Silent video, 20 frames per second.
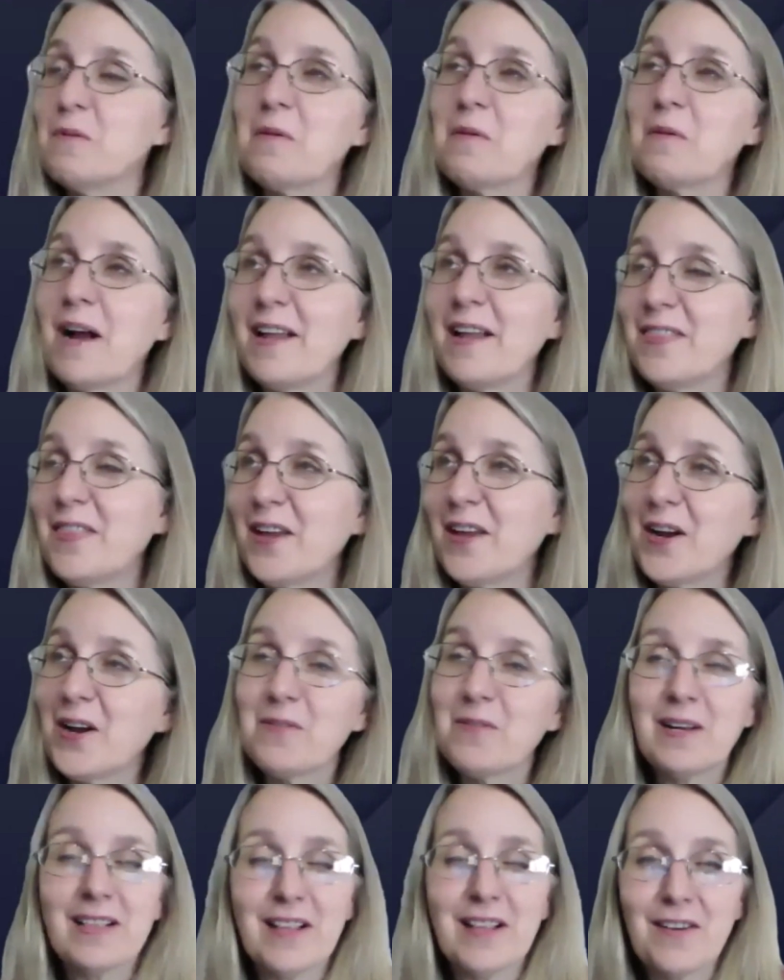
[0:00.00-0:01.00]
we're right there.
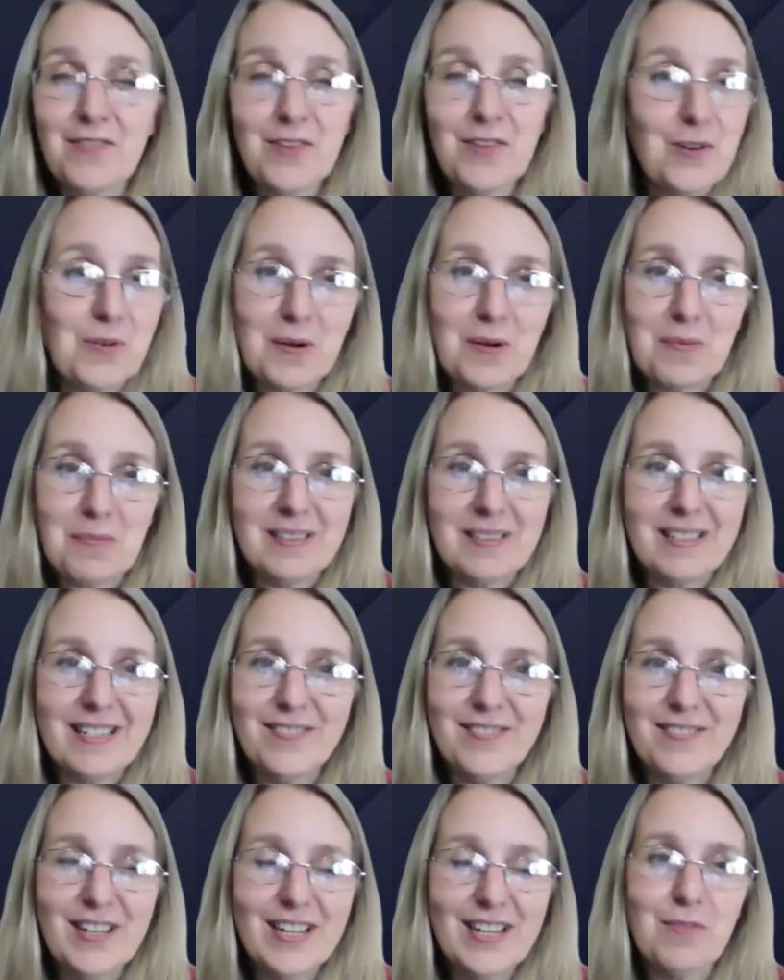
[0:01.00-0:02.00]
We love you. We're
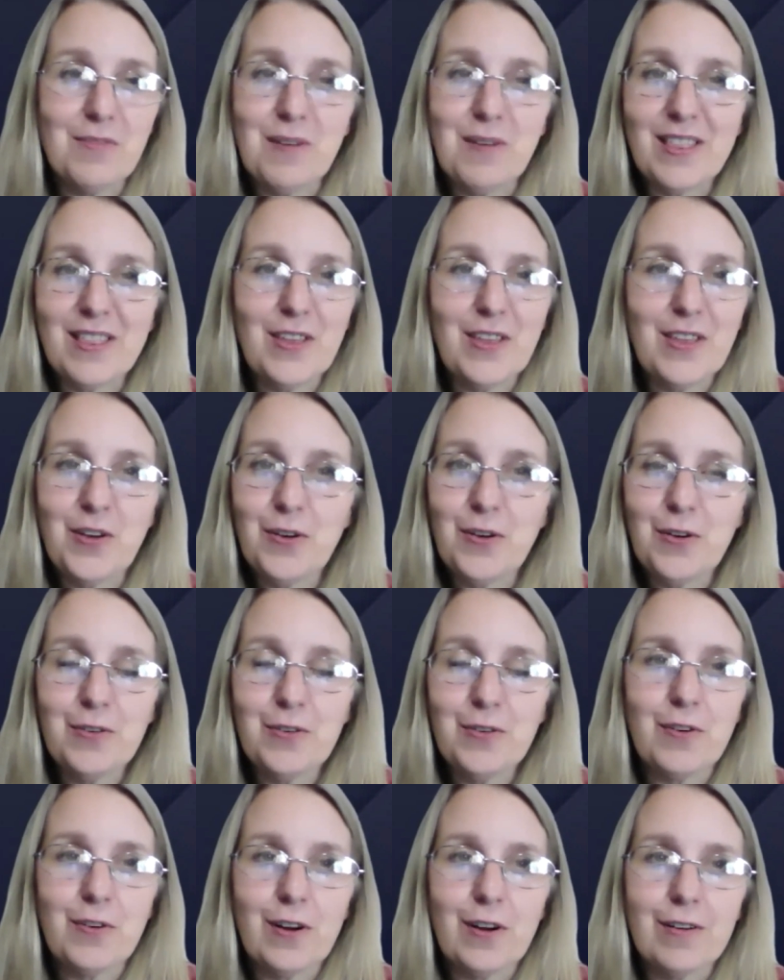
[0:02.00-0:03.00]
believing with you
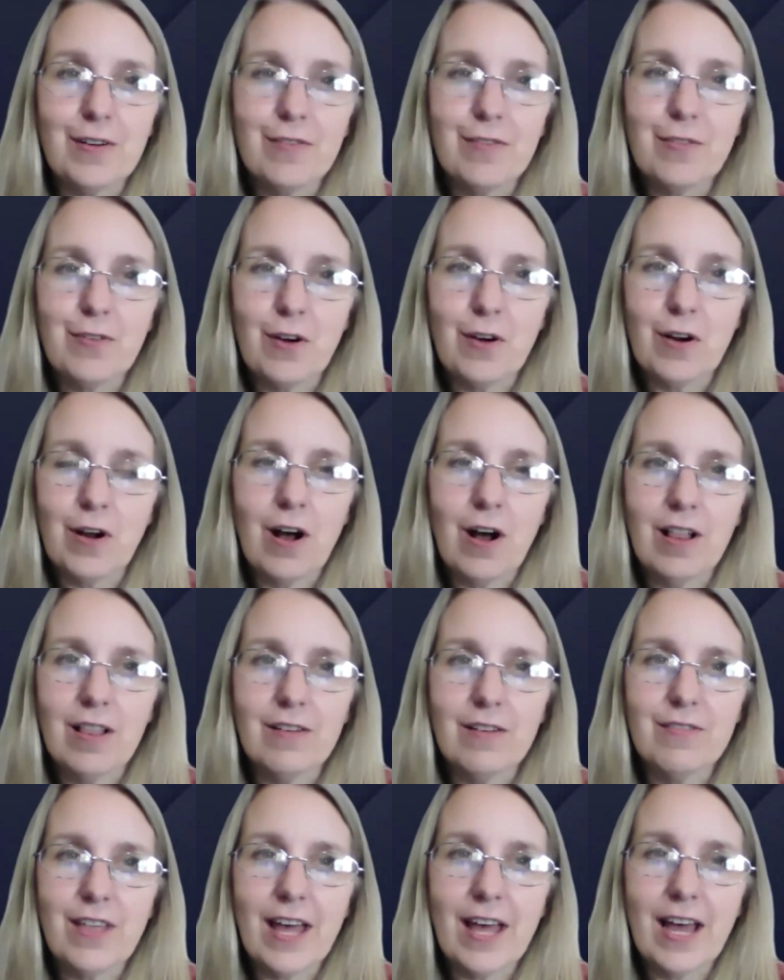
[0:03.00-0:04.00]
for
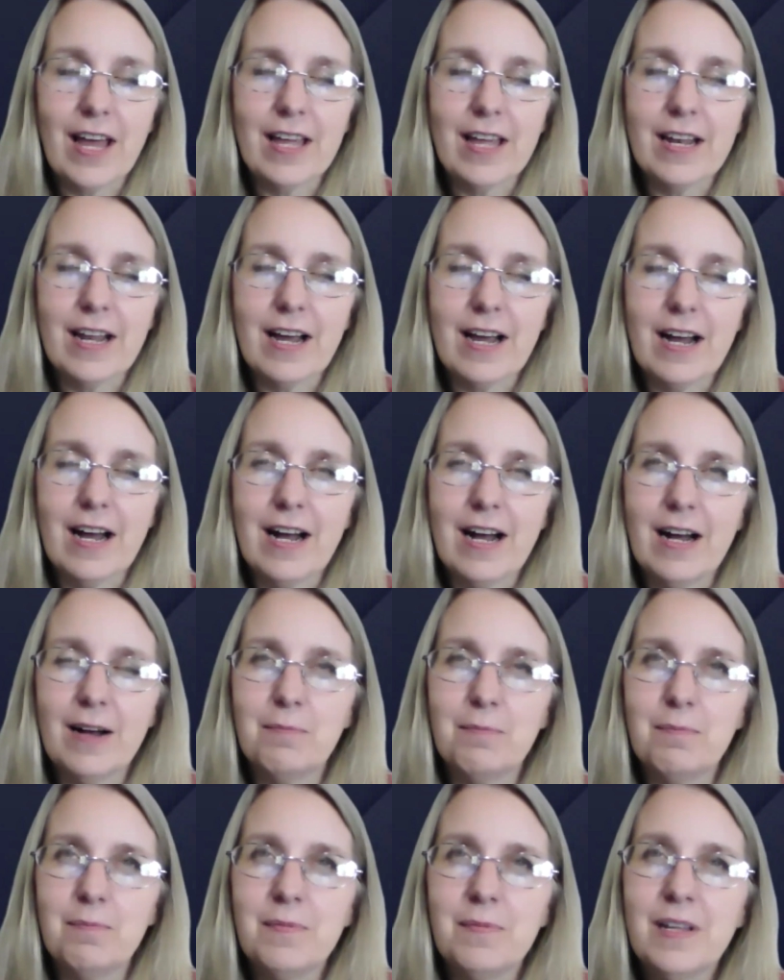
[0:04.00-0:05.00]
all of that.
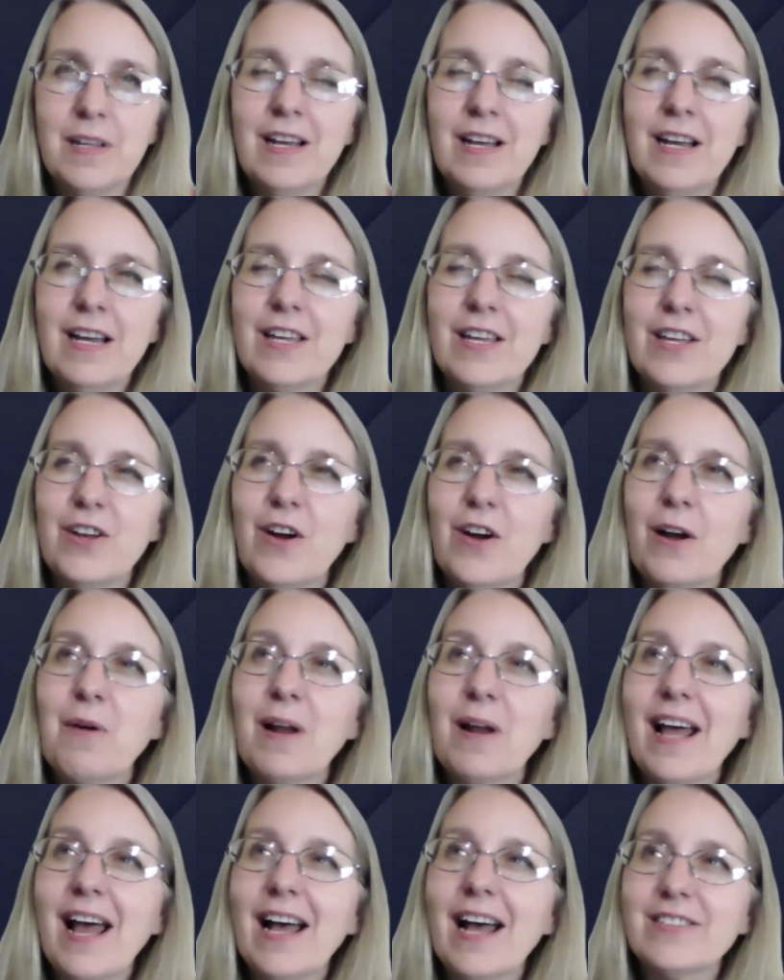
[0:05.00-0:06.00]
I
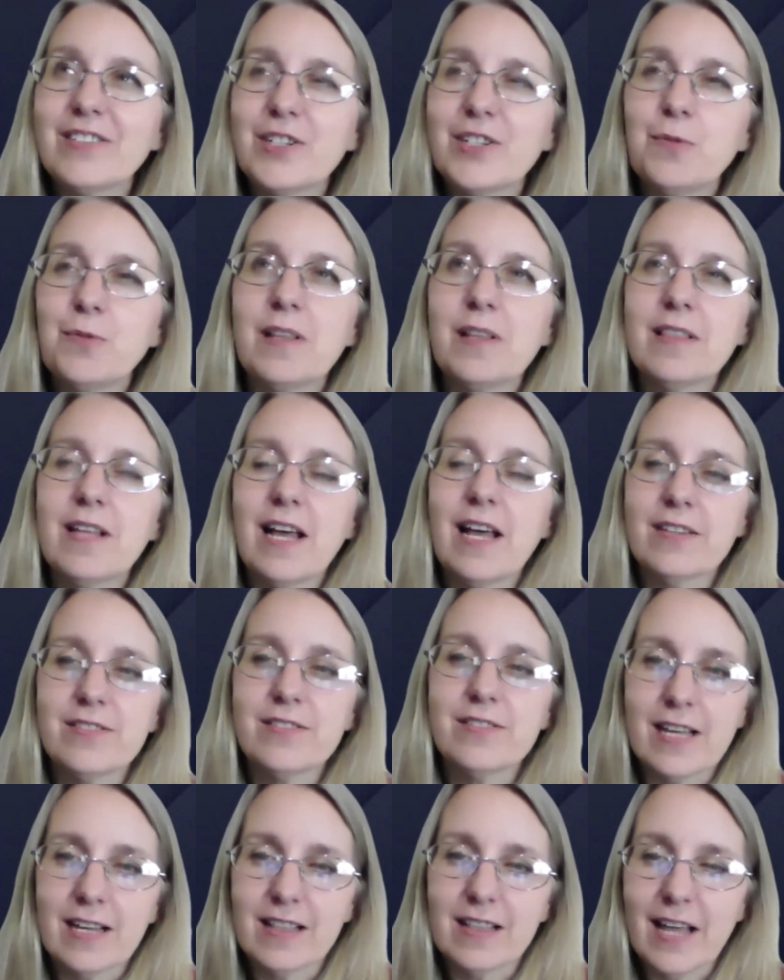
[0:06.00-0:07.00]
want to ask you one last
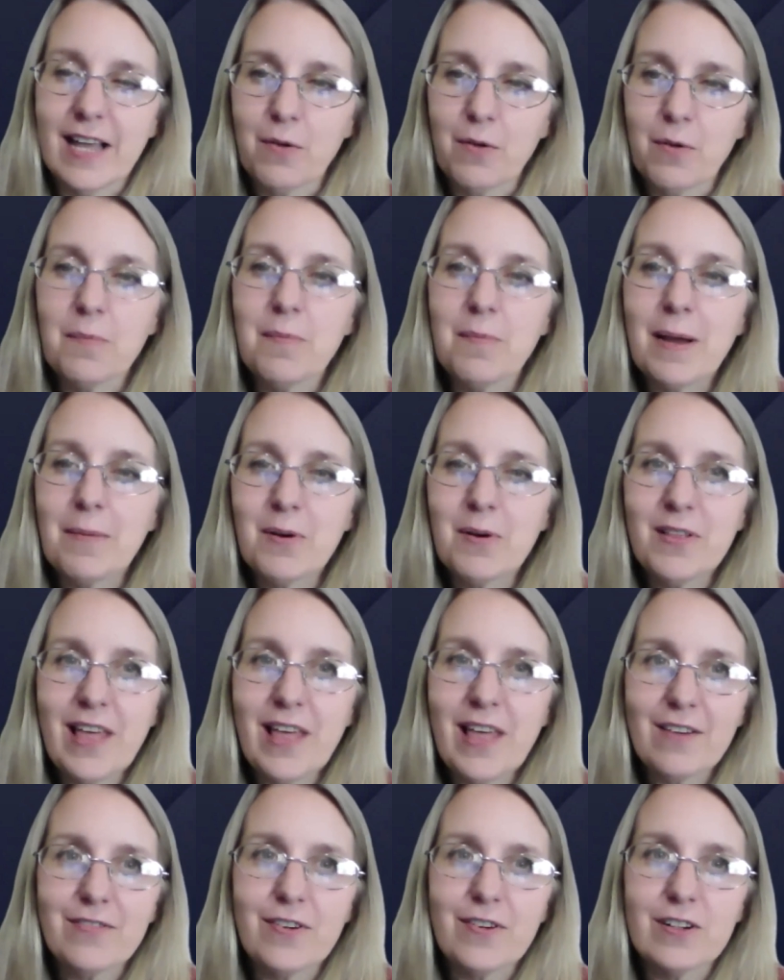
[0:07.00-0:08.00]
thing. Like, remember
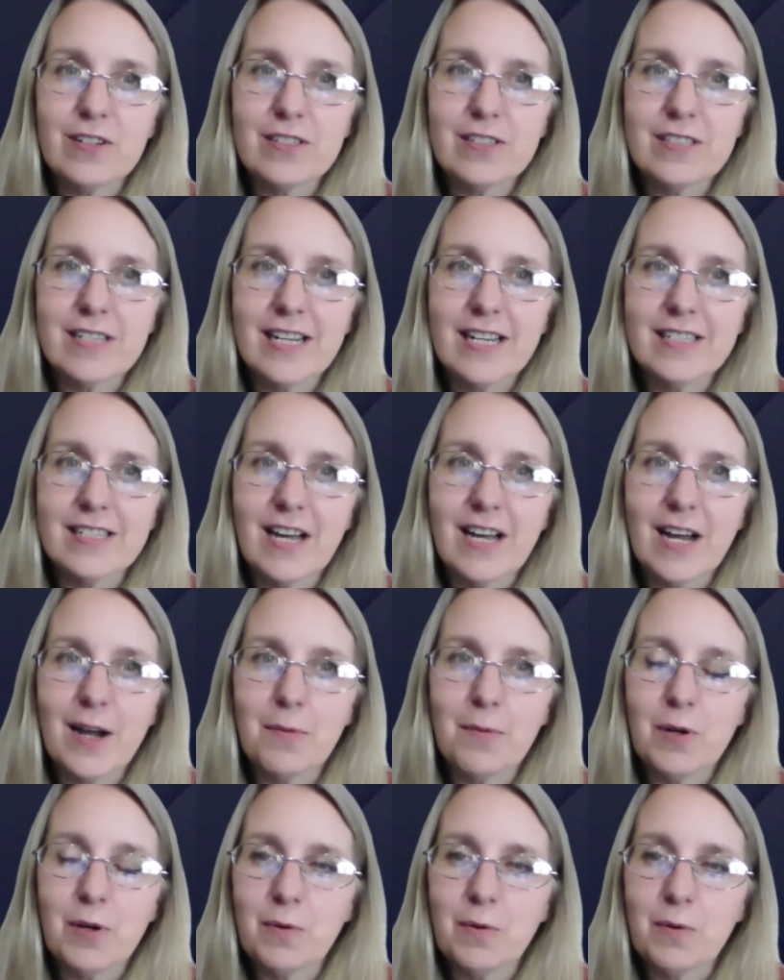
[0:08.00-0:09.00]
that first day, Tom, when